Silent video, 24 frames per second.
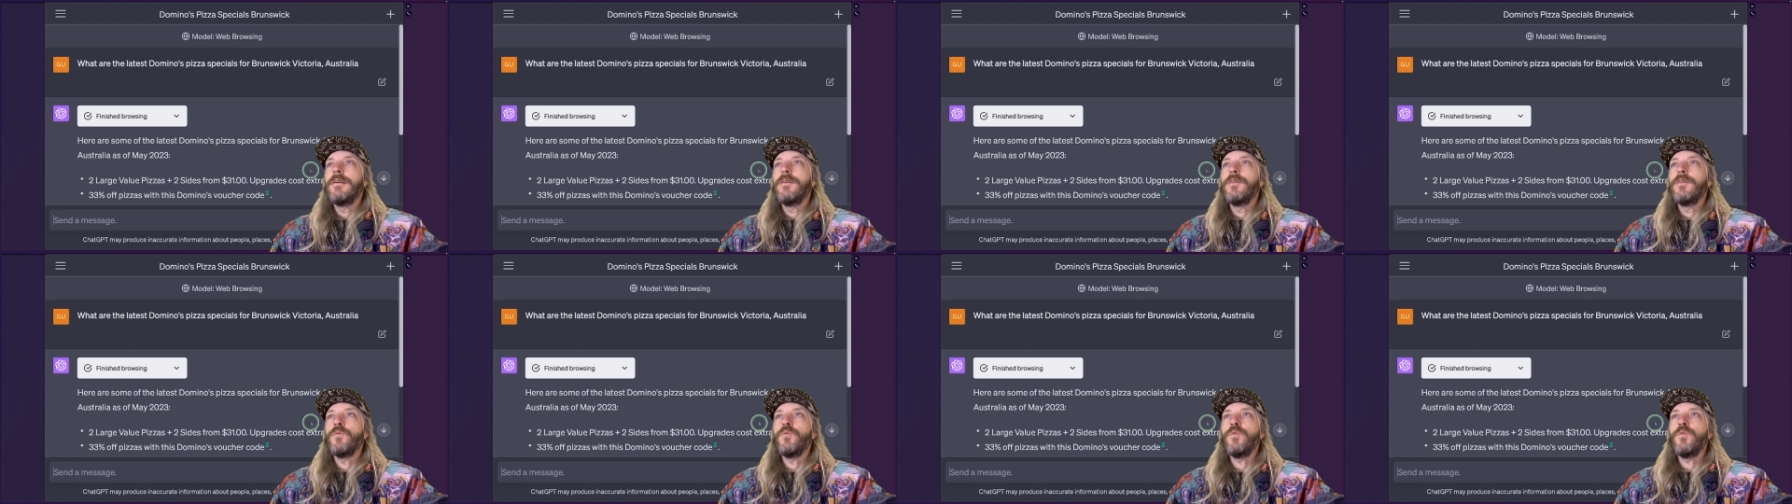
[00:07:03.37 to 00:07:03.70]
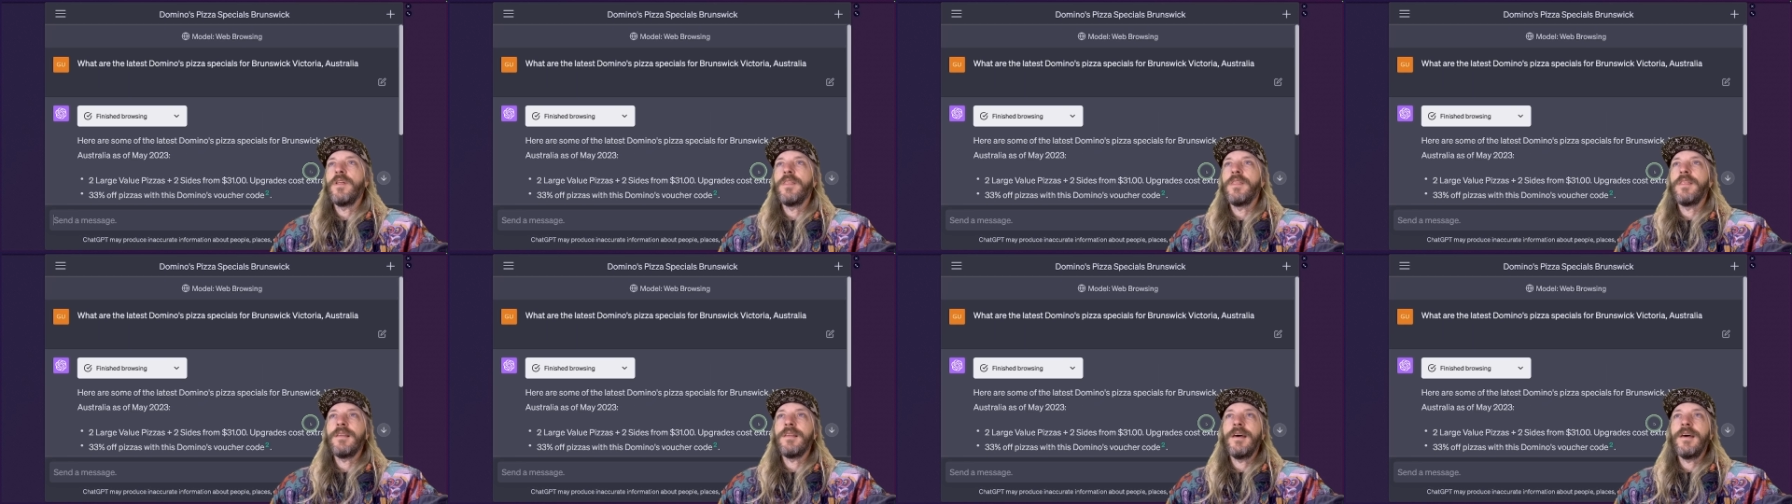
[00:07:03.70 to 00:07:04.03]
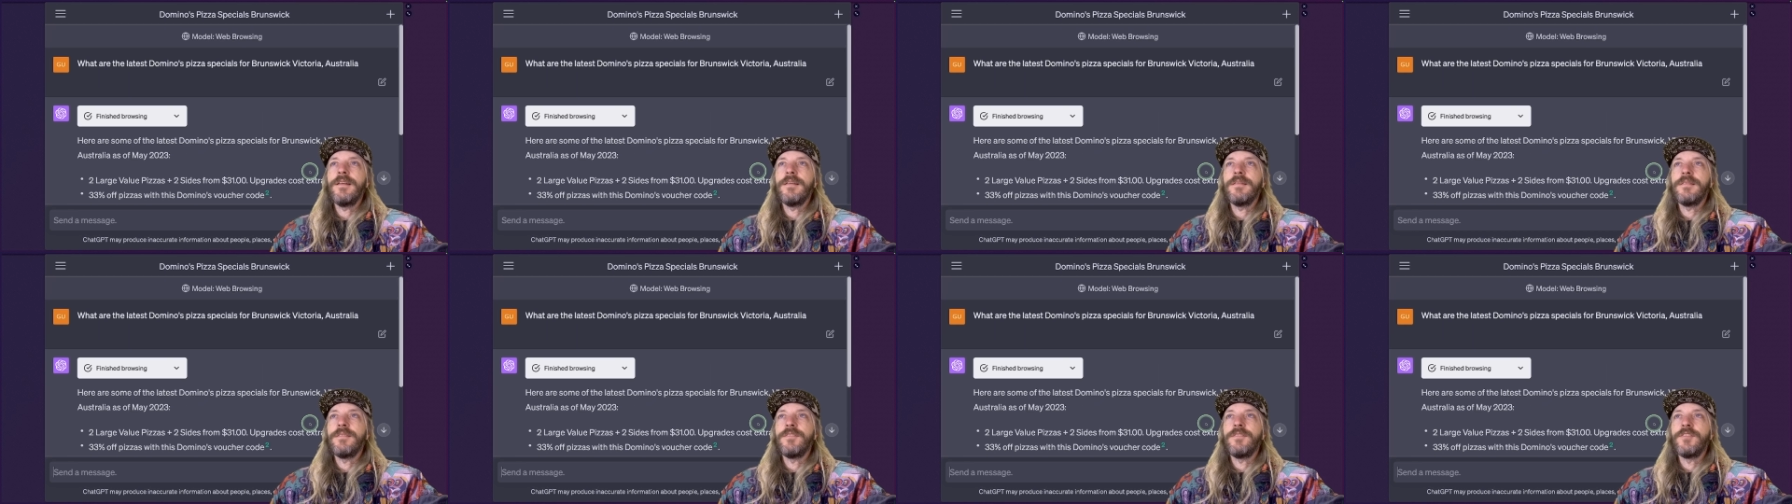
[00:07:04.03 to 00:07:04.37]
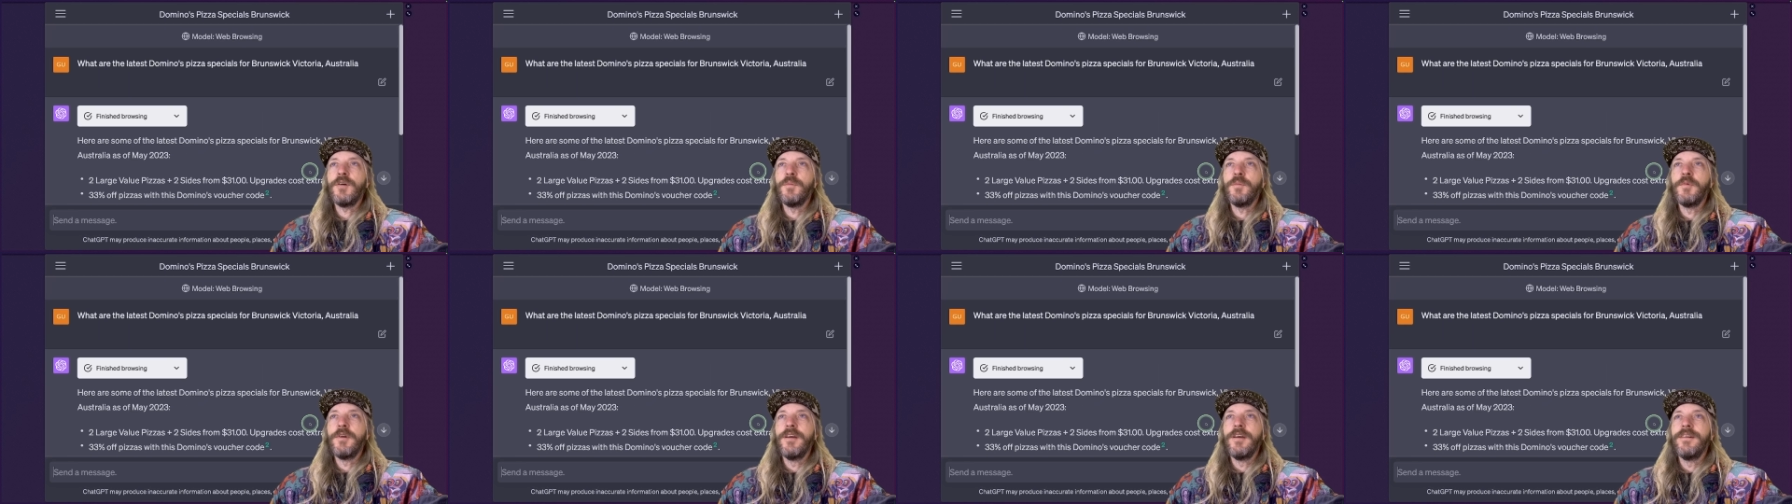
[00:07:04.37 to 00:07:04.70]
What are the latest
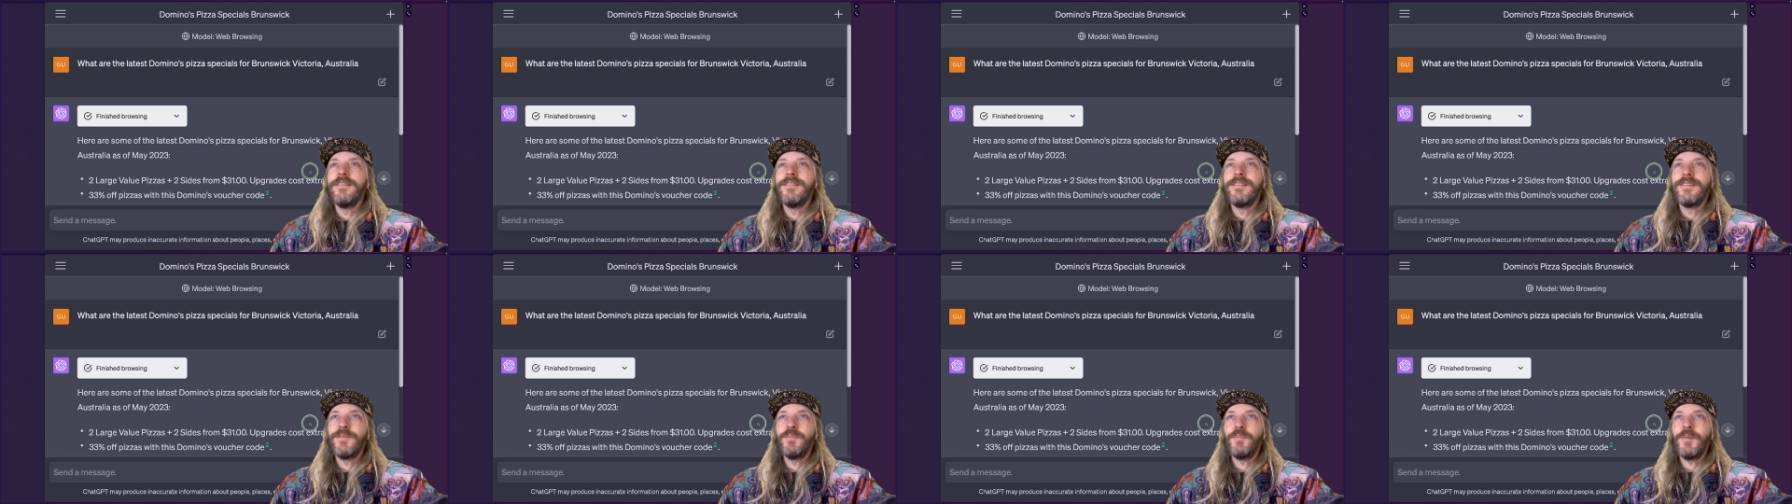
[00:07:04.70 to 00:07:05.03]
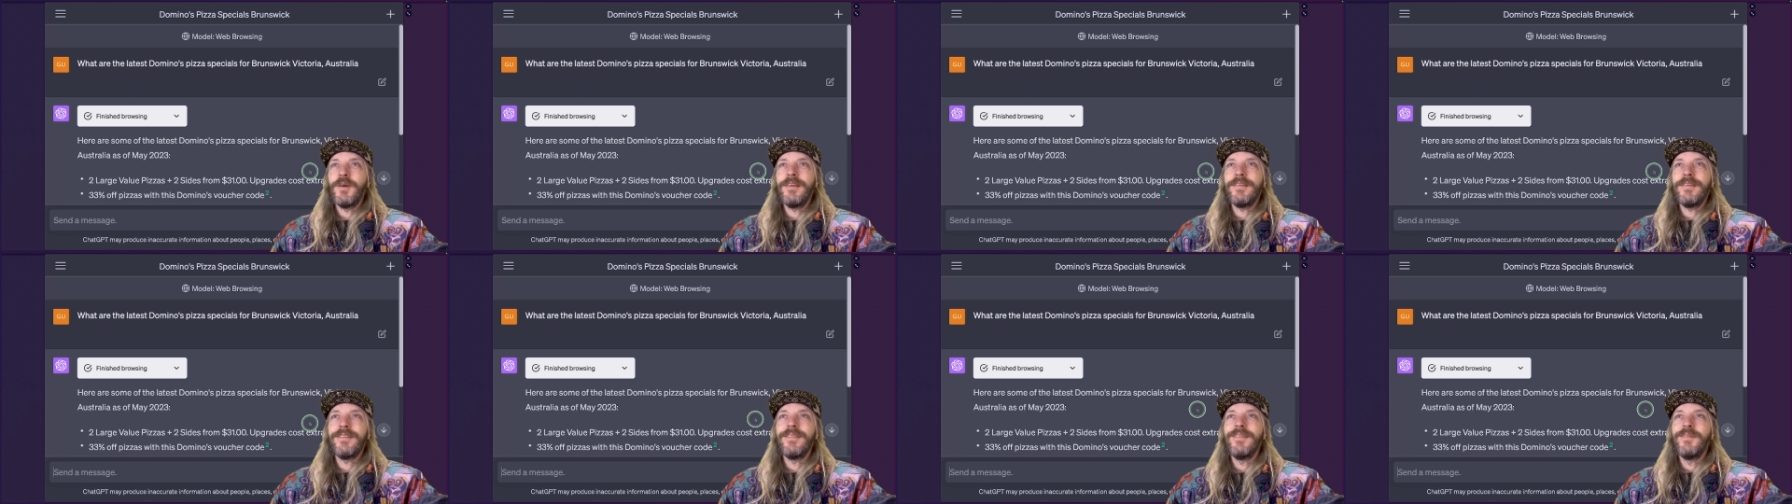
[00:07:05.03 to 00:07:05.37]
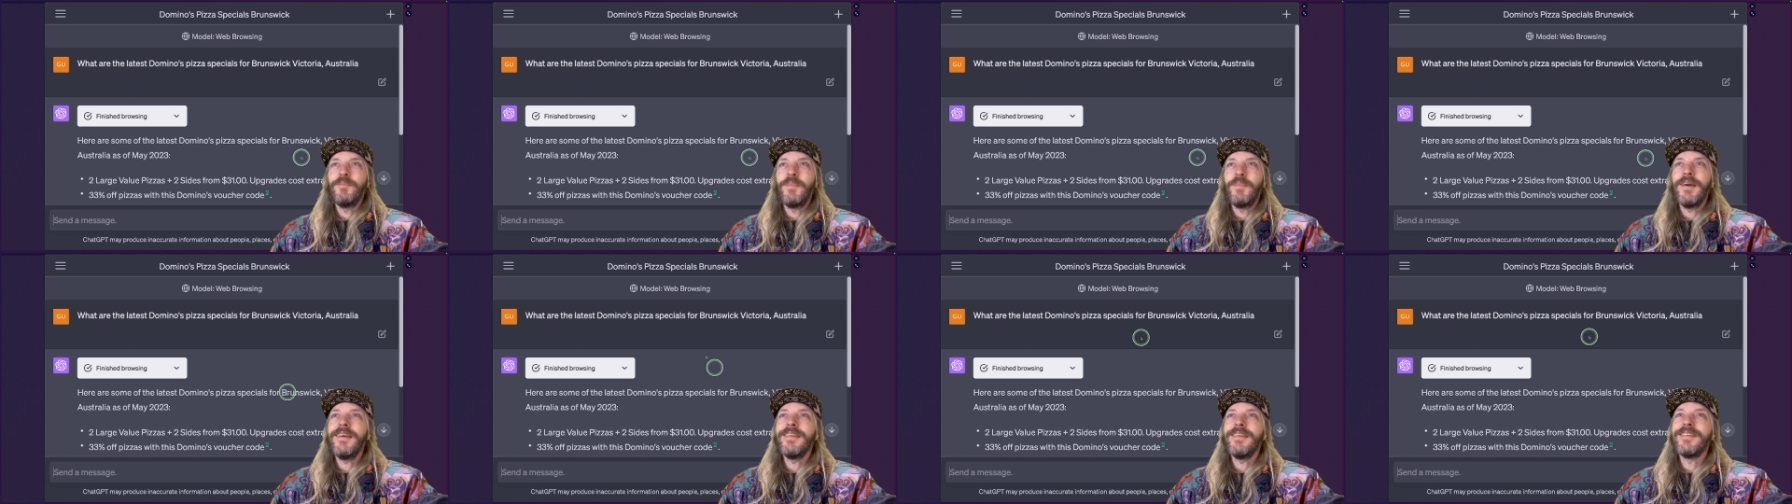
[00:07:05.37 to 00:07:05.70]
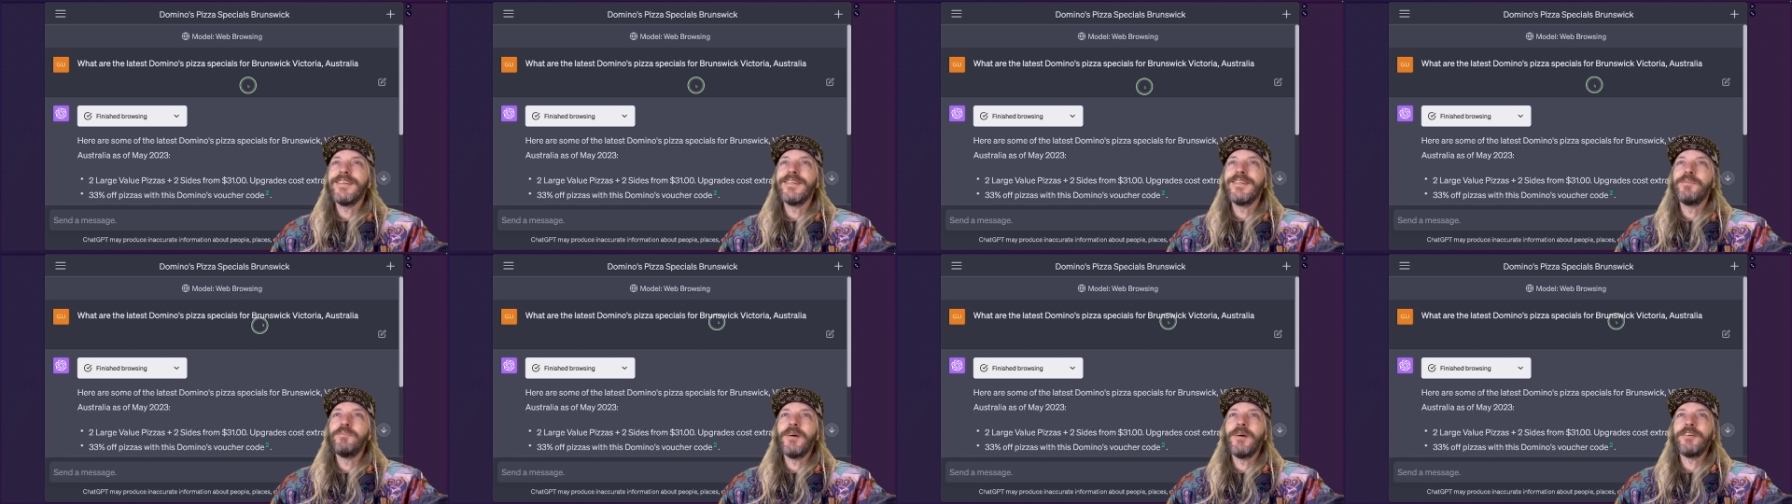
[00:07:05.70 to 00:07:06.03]
Domino's
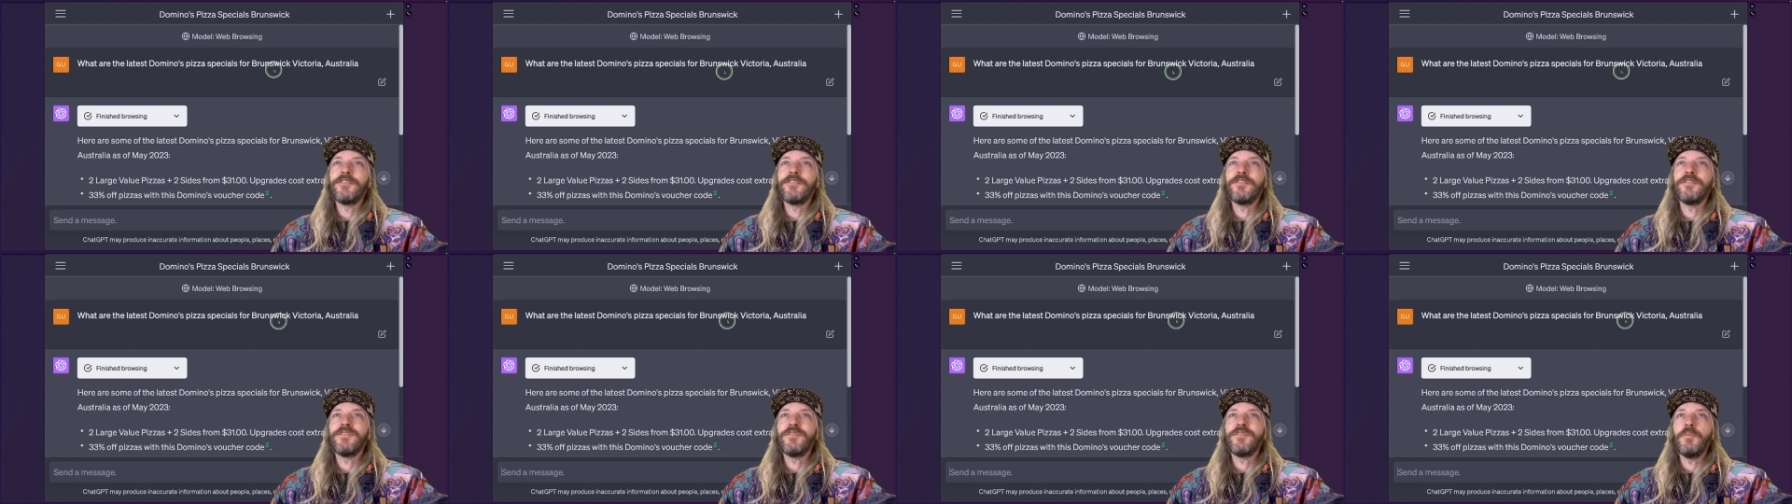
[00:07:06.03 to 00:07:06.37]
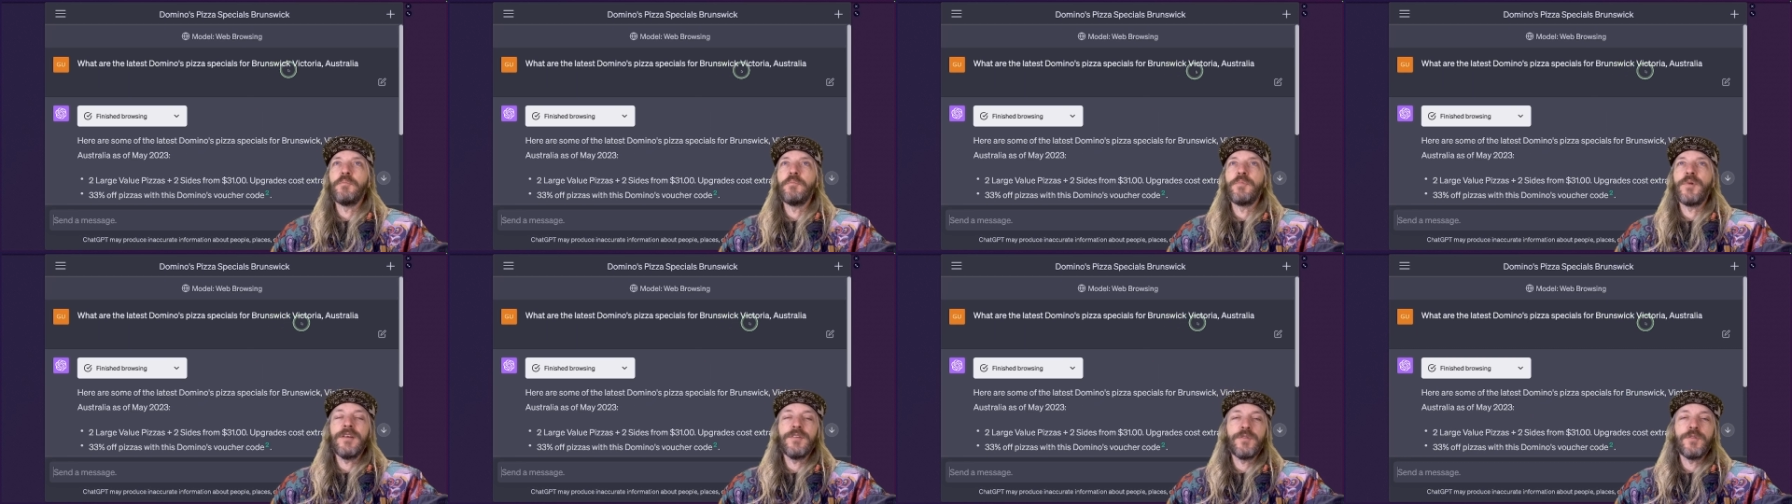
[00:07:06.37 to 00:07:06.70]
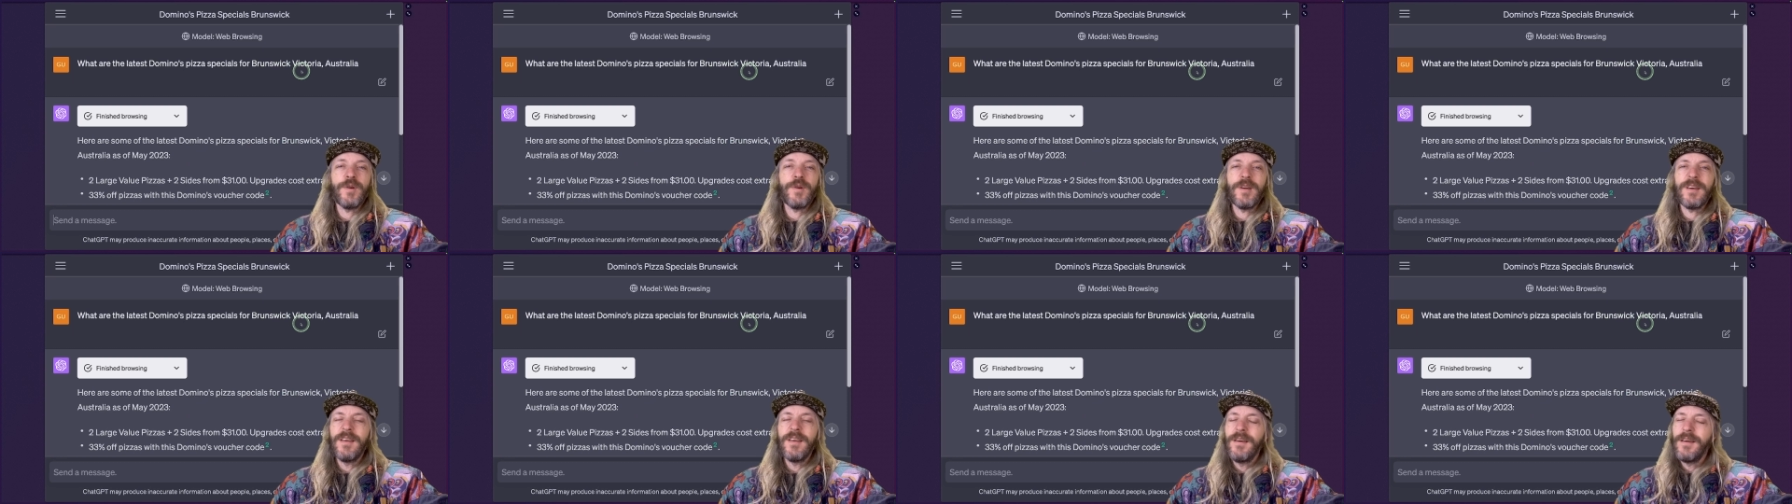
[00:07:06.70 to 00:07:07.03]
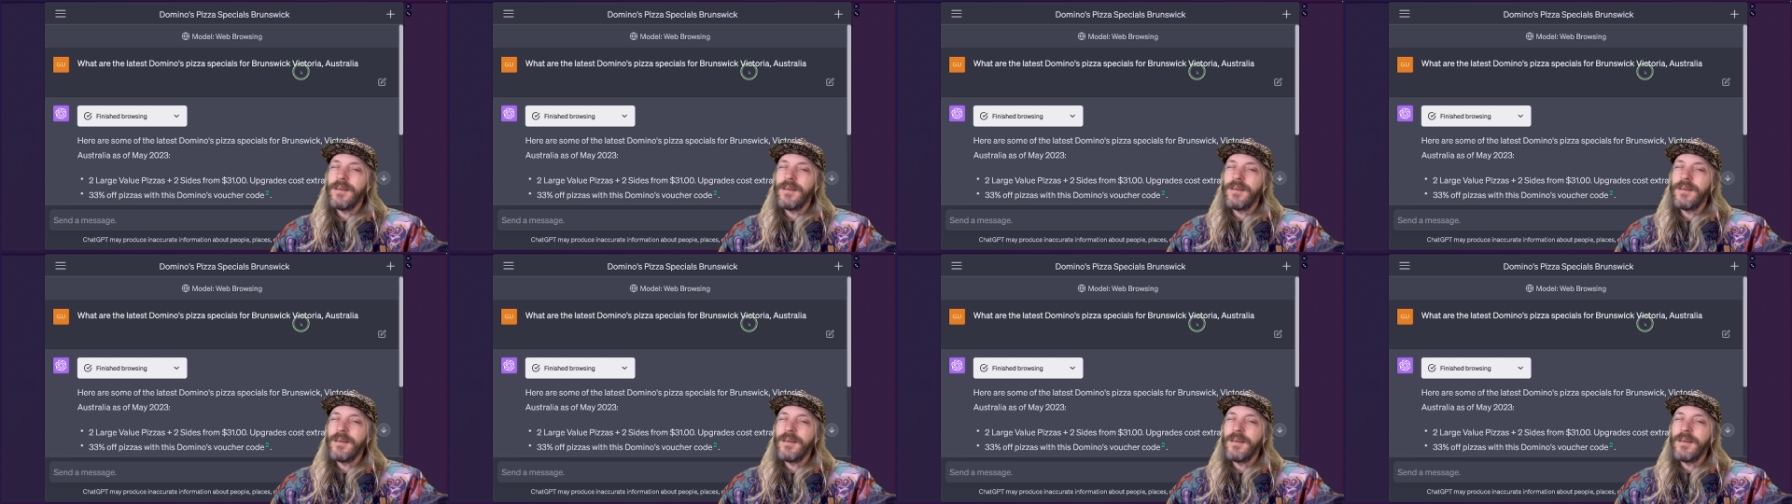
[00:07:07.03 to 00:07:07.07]
pizza specials for Brunswick?